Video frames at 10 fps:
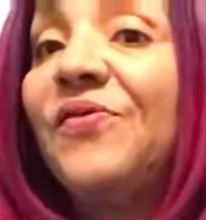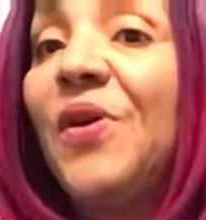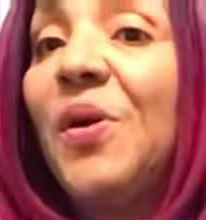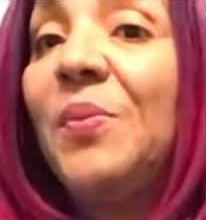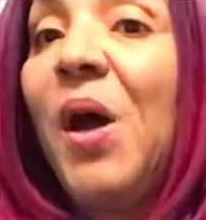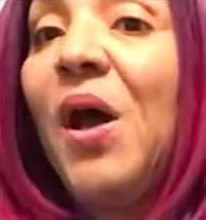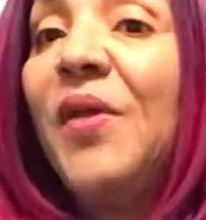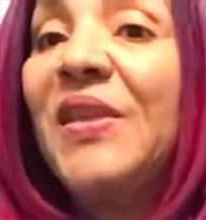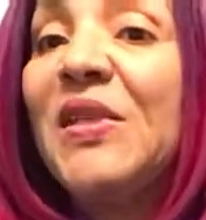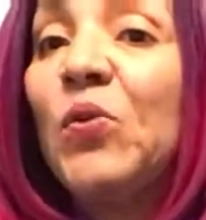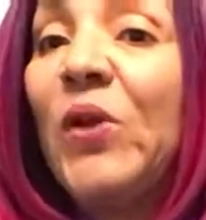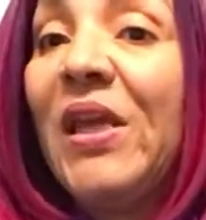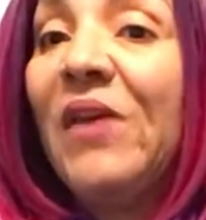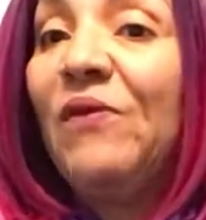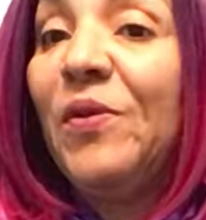from uh, this
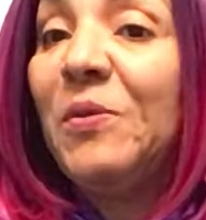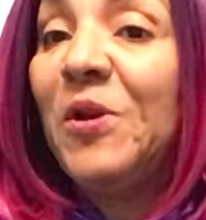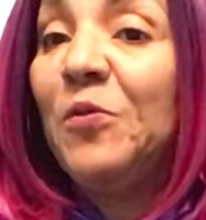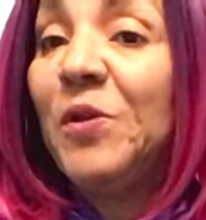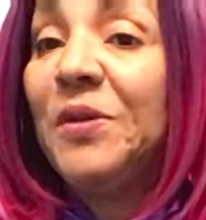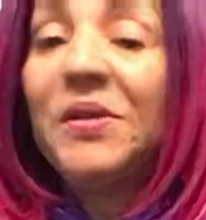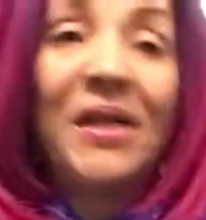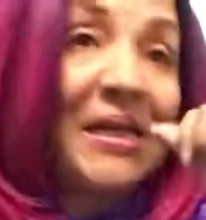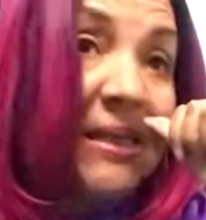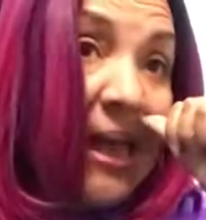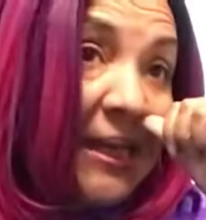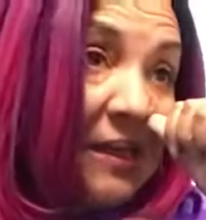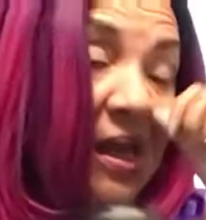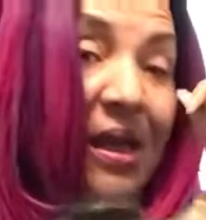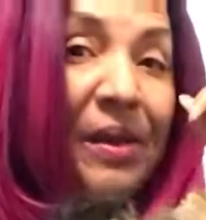weekend from Goodwill. So that's like
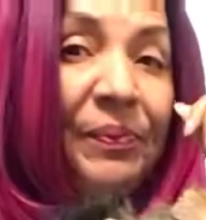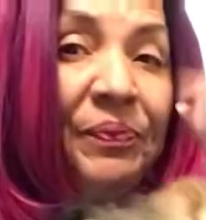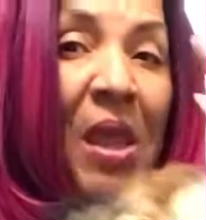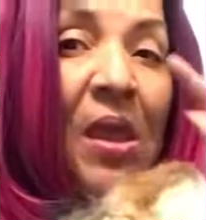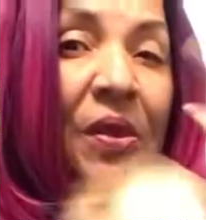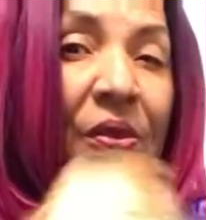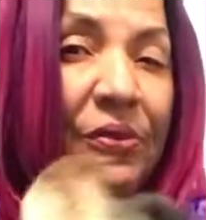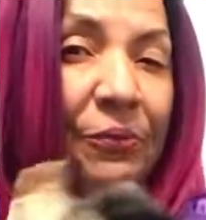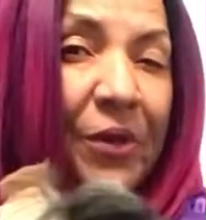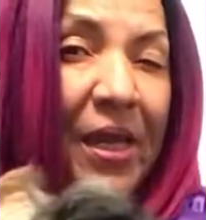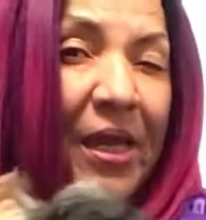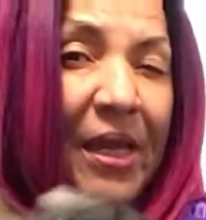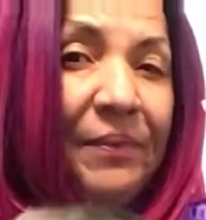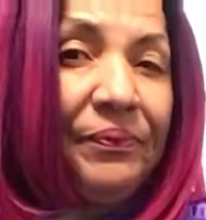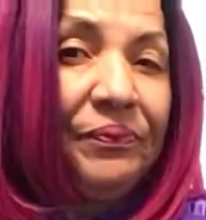um,
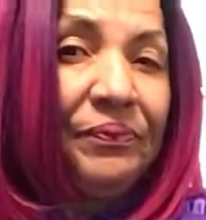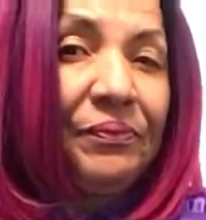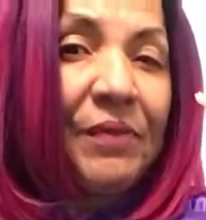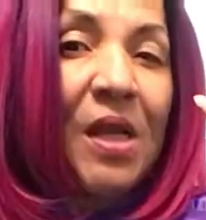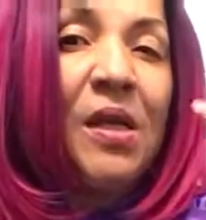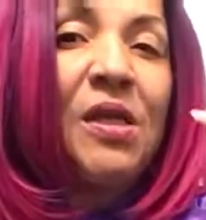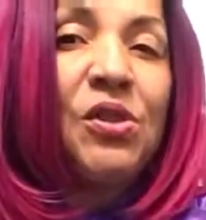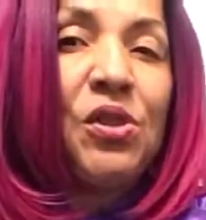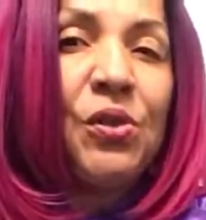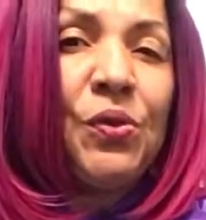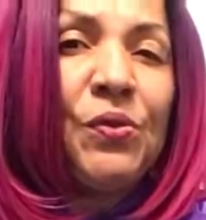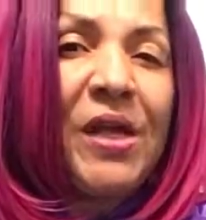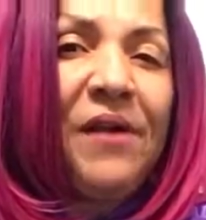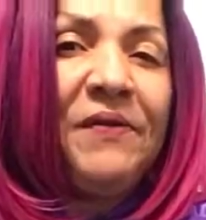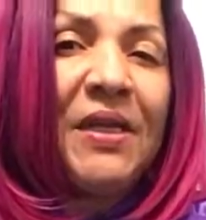three, two,
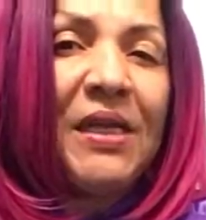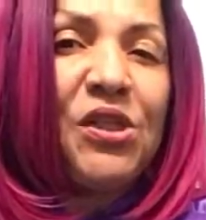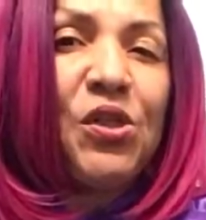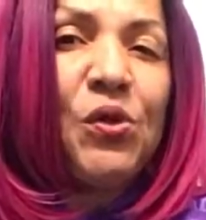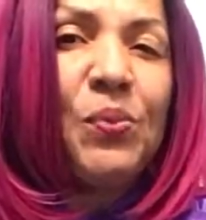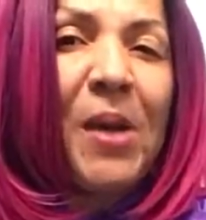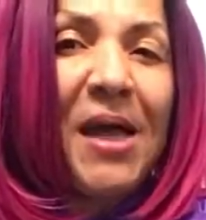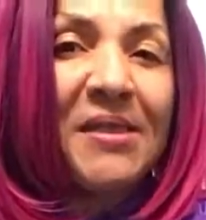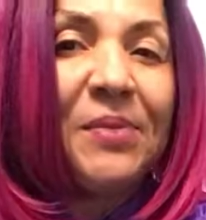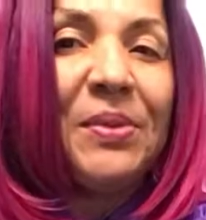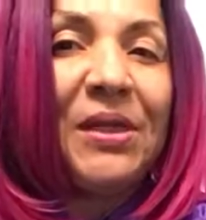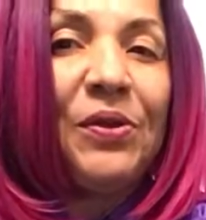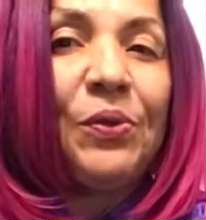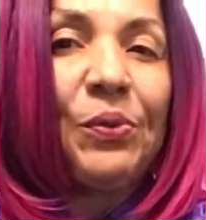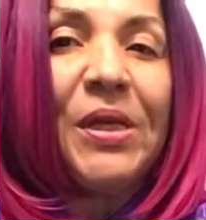definitely two, possibly
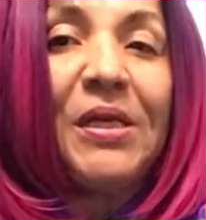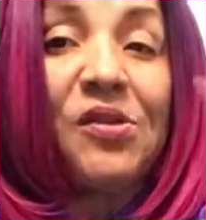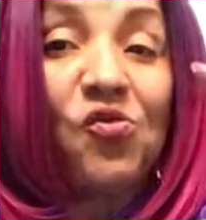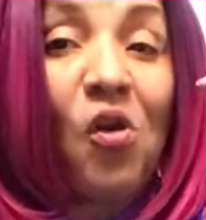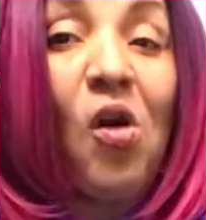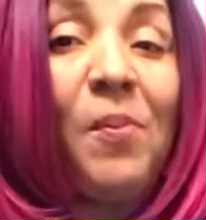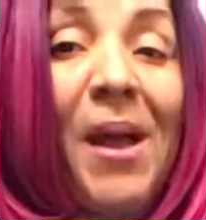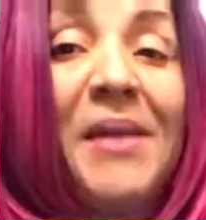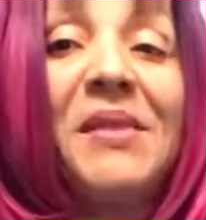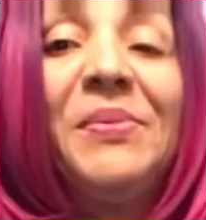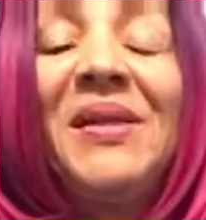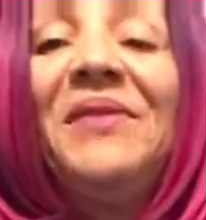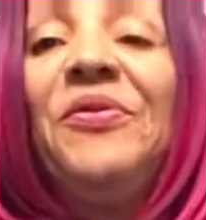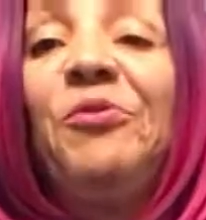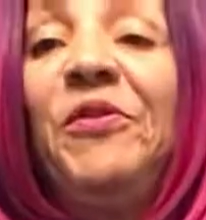three, a strong possibly
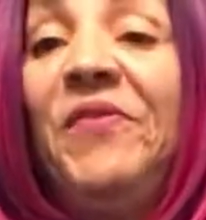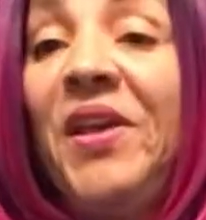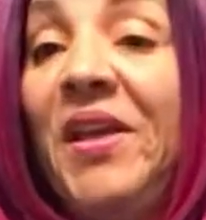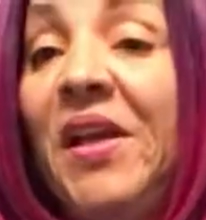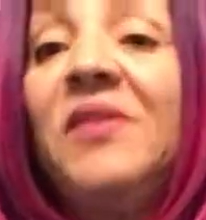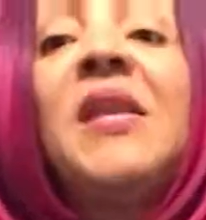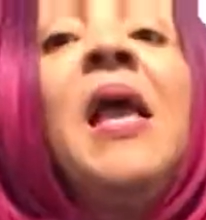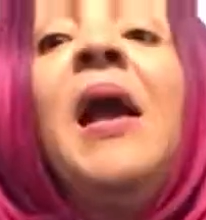of three videos.